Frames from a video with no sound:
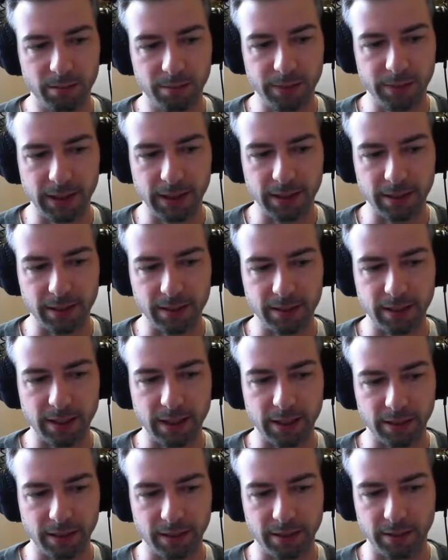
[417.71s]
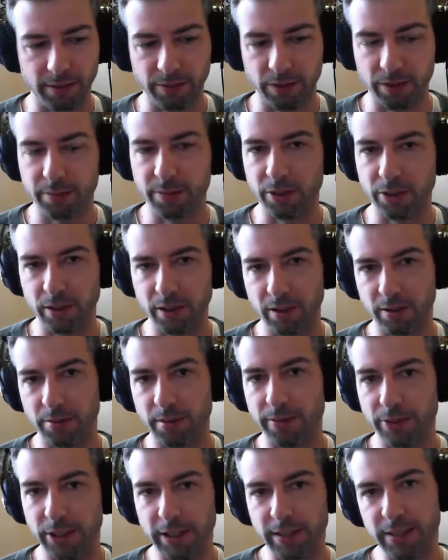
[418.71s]
because not all of them are
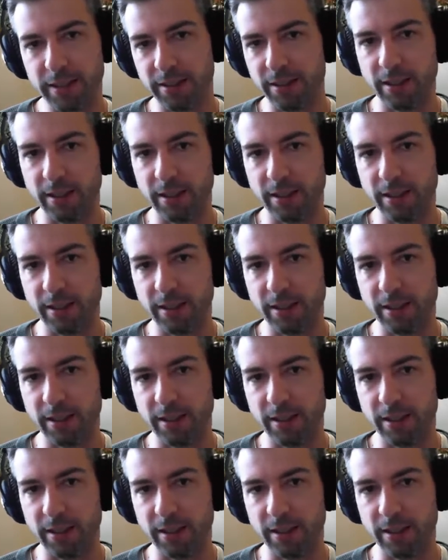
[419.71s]
equivalent,